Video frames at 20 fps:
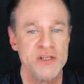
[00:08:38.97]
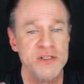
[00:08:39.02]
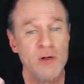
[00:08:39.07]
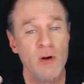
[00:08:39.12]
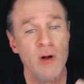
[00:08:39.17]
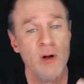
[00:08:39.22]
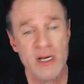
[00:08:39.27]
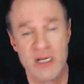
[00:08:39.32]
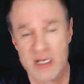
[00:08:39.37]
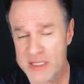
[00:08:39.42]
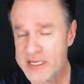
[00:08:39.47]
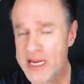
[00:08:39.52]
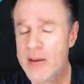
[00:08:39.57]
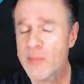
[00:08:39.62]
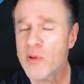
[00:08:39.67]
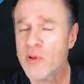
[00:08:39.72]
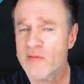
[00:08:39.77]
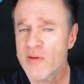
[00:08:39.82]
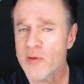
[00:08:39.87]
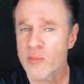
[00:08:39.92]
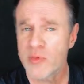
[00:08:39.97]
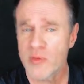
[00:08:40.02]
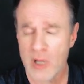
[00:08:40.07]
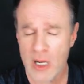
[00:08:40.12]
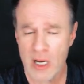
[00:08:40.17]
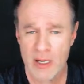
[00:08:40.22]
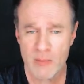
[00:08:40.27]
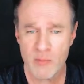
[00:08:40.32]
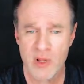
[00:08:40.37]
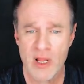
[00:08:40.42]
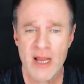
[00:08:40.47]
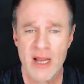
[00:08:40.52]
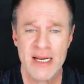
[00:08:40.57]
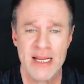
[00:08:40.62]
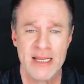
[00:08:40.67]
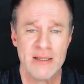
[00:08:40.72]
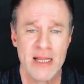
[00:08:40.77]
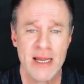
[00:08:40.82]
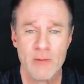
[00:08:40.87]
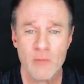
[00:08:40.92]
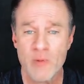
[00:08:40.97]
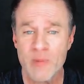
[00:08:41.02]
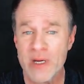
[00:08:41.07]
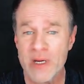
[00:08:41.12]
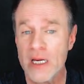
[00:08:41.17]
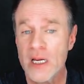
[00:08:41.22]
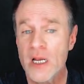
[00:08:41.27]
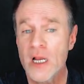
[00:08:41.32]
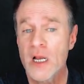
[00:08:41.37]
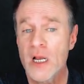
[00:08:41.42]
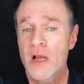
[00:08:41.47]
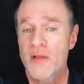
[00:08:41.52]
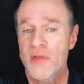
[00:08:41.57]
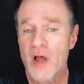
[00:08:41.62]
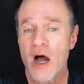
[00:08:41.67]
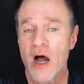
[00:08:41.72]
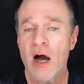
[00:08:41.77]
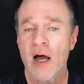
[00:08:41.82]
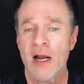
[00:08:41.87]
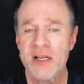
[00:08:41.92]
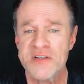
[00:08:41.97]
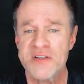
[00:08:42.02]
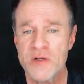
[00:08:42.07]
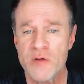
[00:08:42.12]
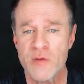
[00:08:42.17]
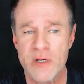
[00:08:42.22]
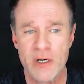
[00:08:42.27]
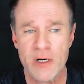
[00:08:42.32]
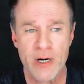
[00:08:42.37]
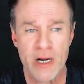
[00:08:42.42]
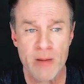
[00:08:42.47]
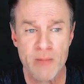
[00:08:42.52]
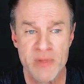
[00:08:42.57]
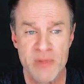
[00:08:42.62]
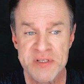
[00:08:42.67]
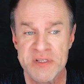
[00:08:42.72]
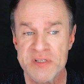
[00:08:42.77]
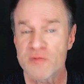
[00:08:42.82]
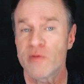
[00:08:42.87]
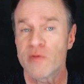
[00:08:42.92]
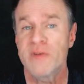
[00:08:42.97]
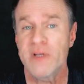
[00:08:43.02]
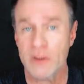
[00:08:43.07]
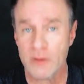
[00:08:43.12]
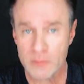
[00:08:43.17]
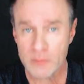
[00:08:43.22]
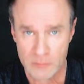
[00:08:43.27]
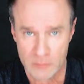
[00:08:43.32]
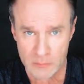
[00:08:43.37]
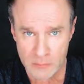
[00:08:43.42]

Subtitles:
So an example of a blind headline would be the hottest new internet business revealed.